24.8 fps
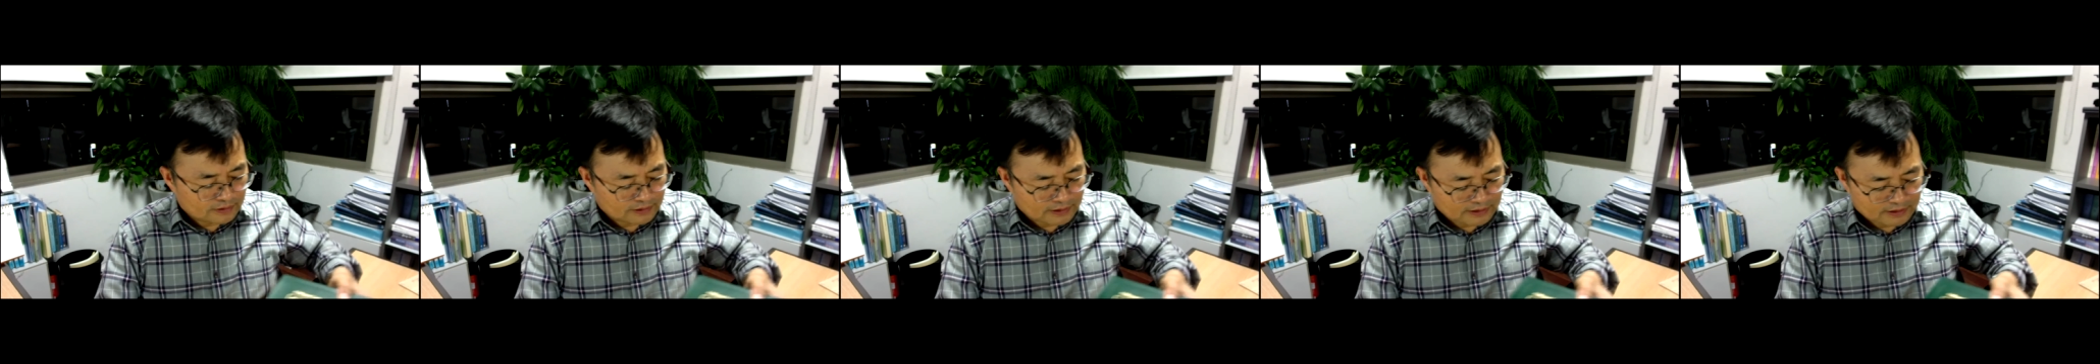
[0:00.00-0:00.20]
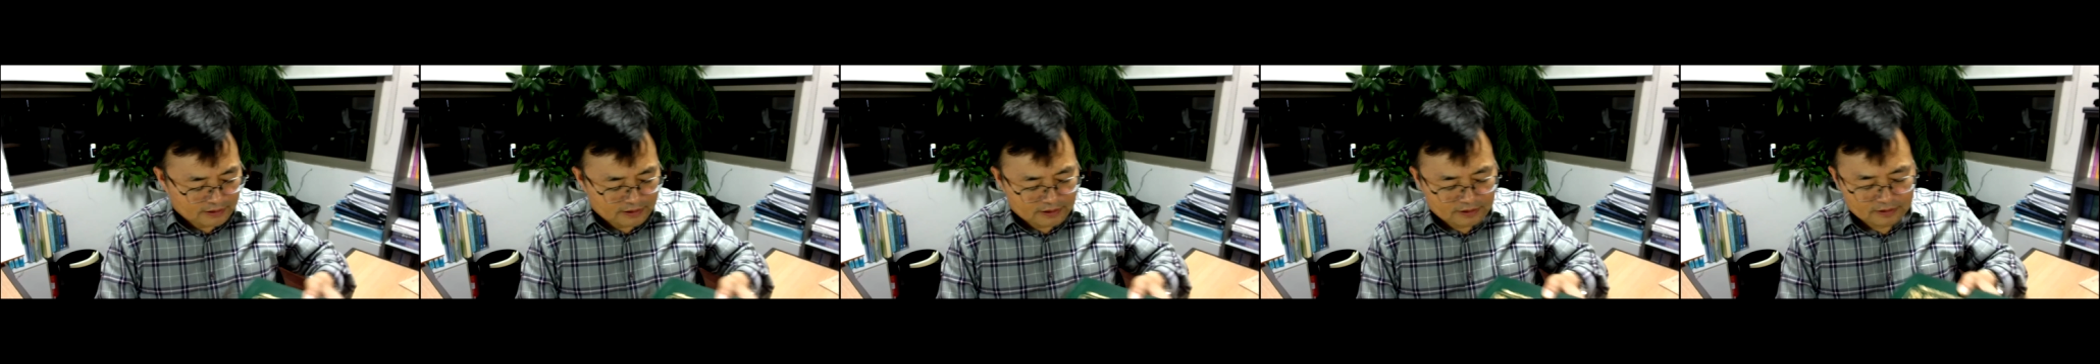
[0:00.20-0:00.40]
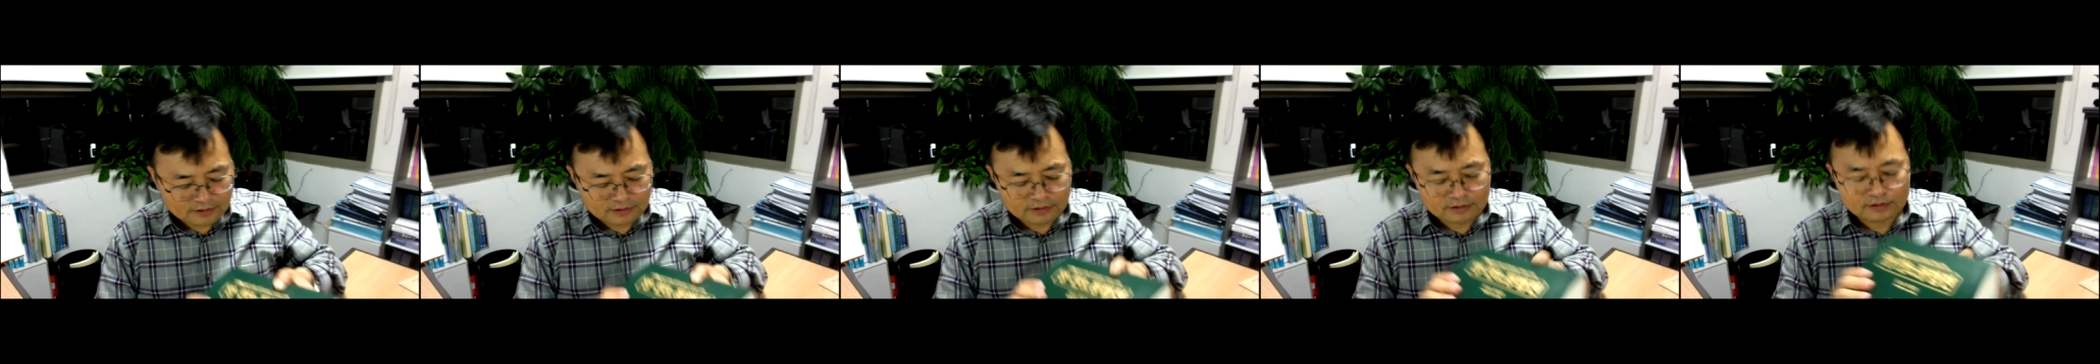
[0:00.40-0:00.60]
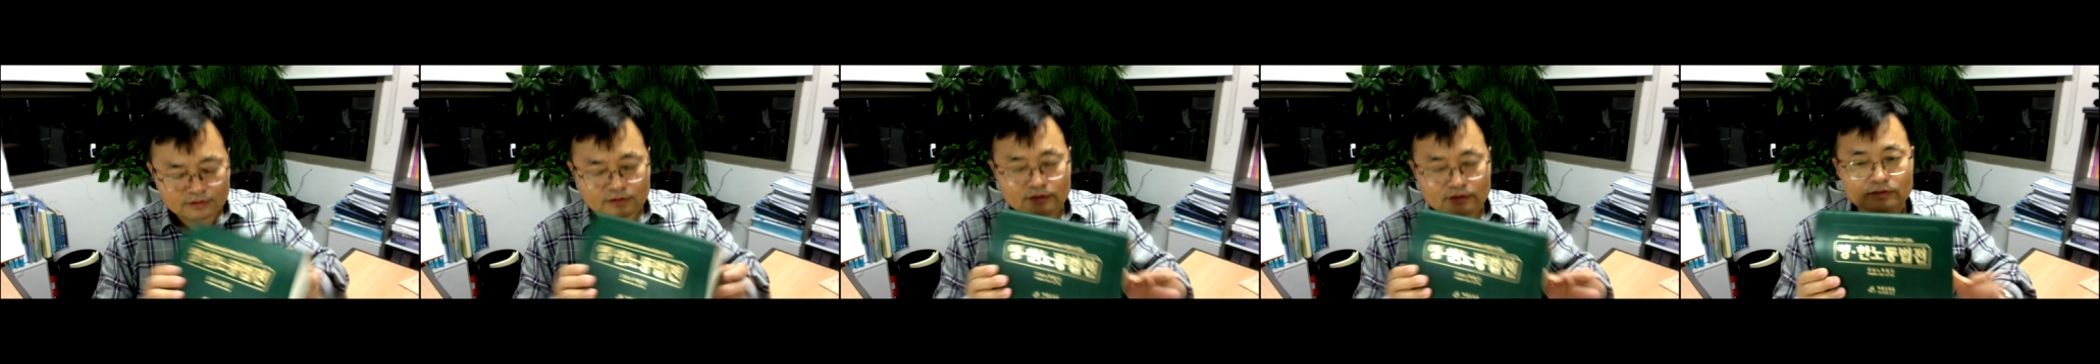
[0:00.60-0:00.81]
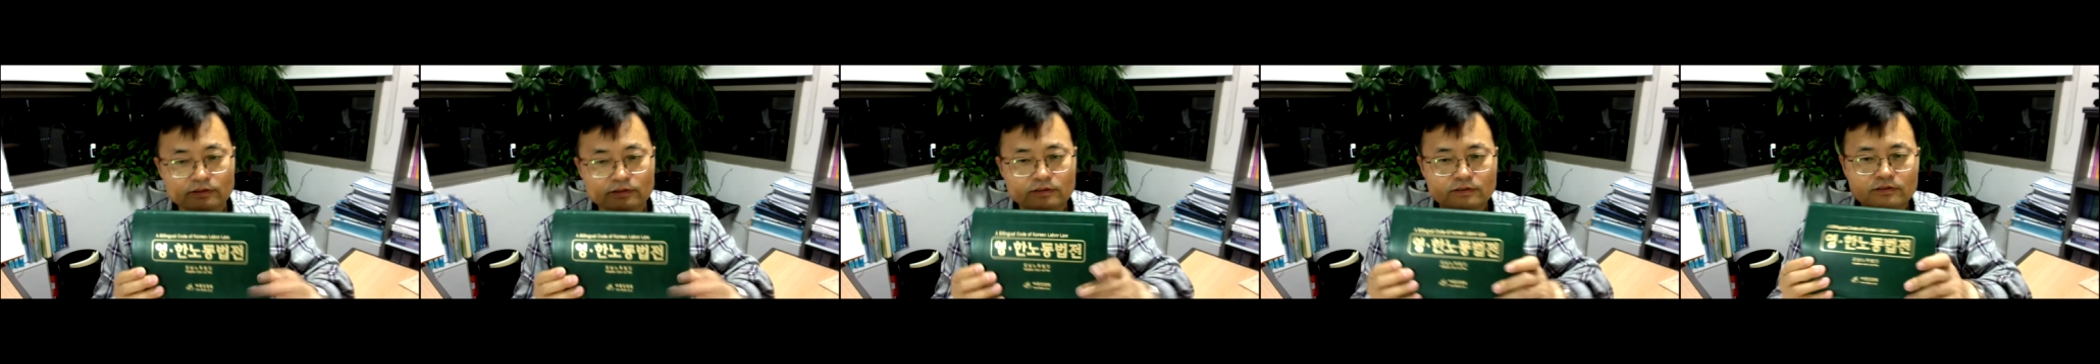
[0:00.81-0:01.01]

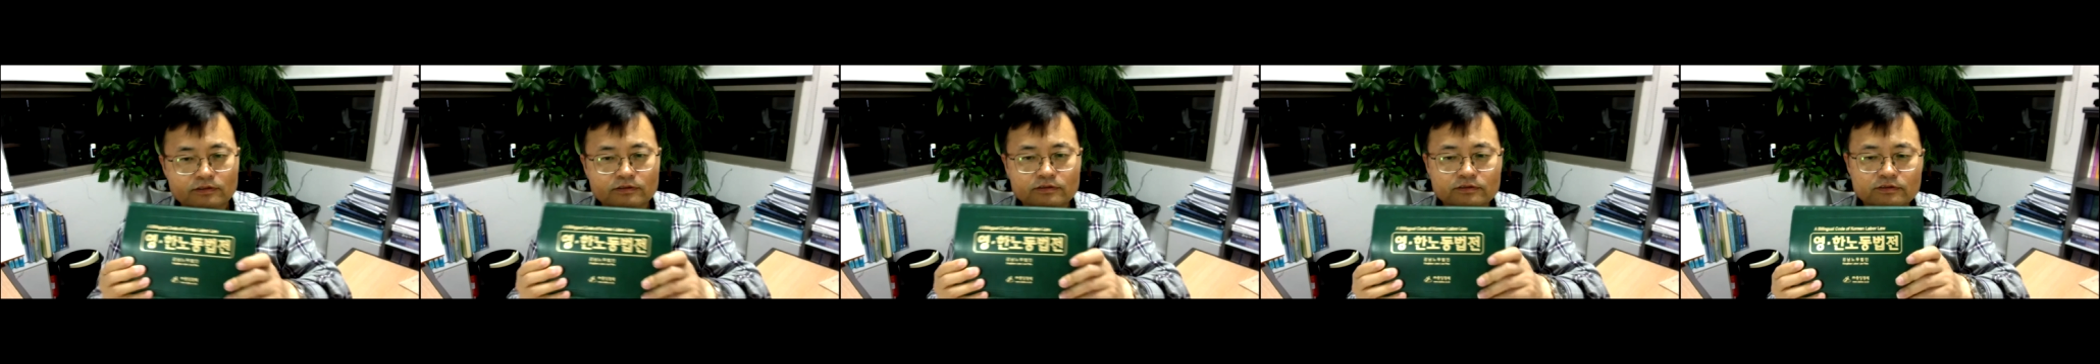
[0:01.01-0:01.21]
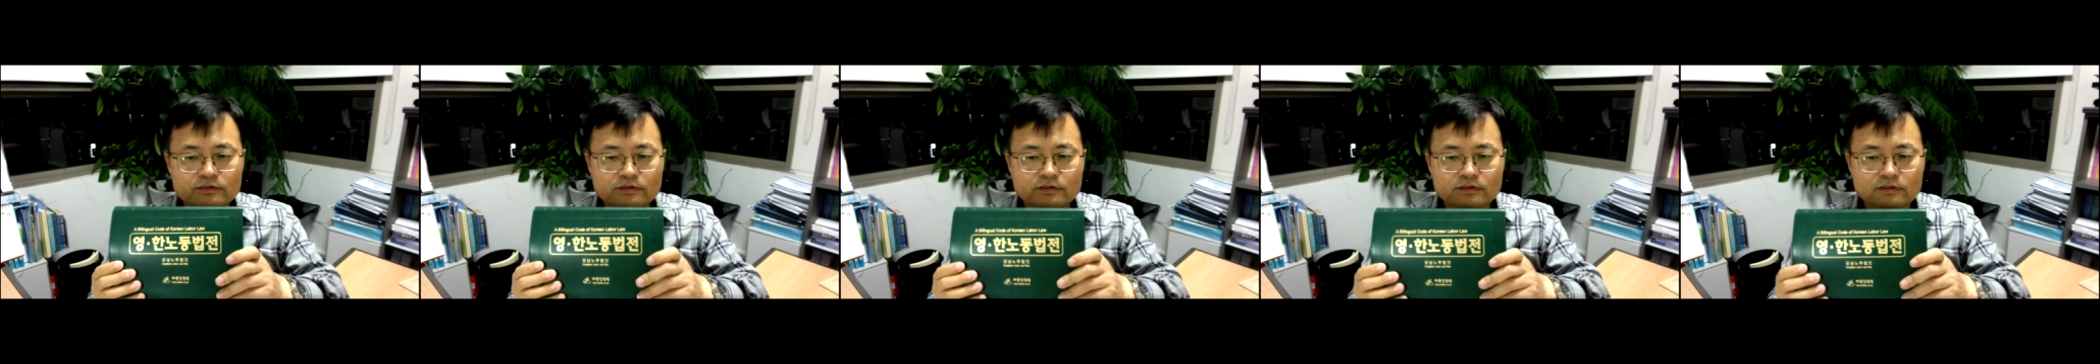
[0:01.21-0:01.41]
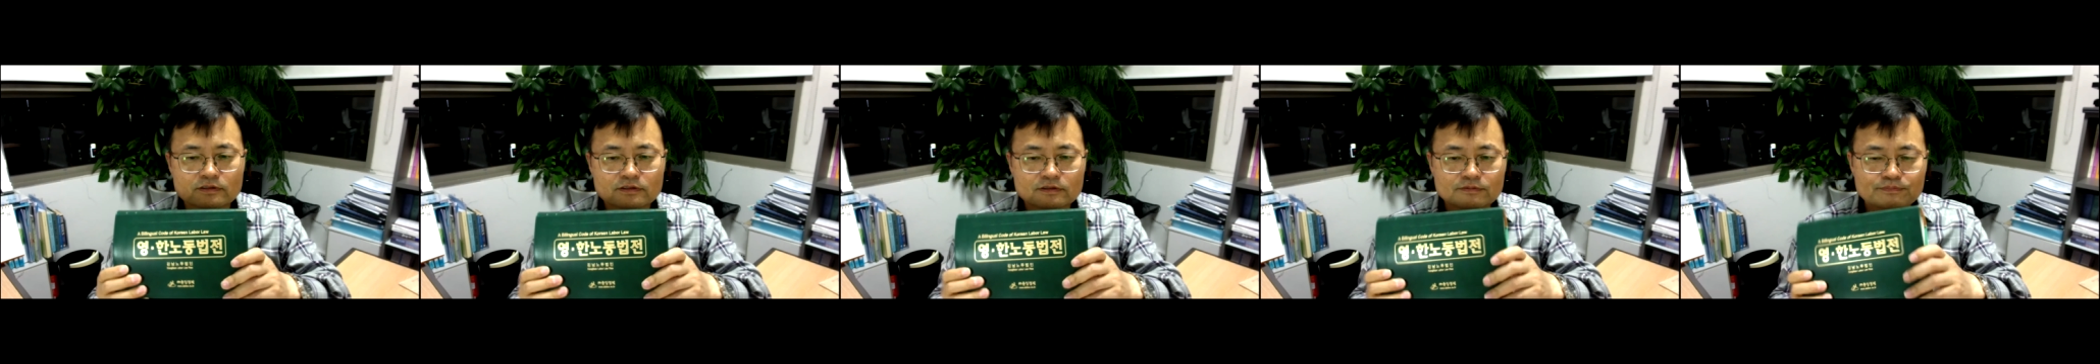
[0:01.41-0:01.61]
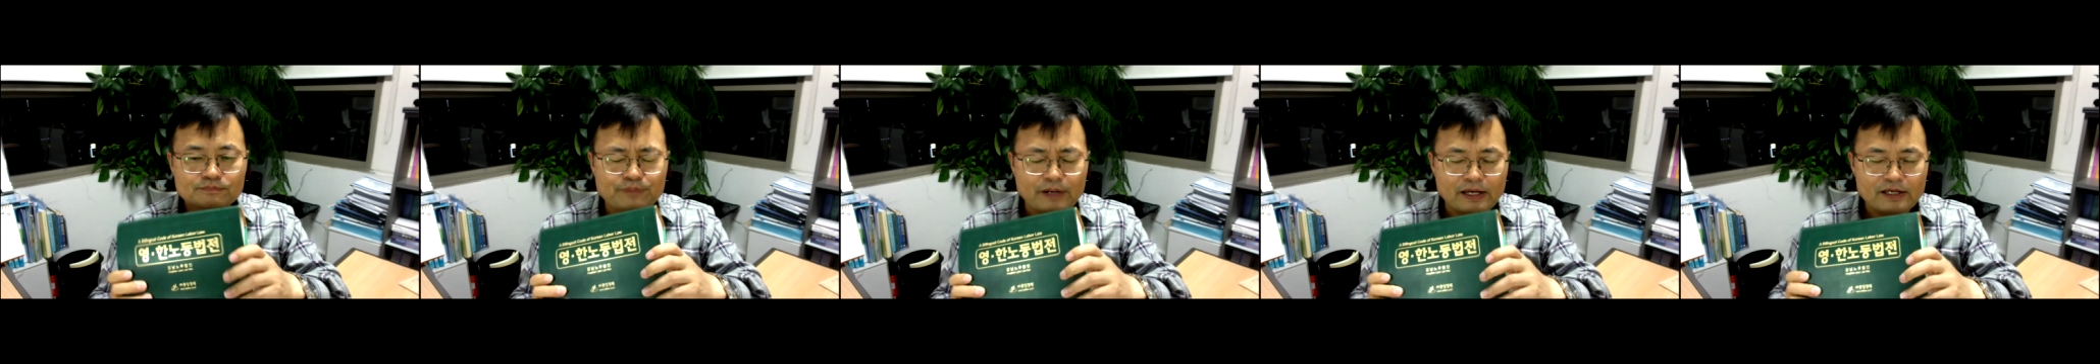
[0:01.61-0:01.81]
the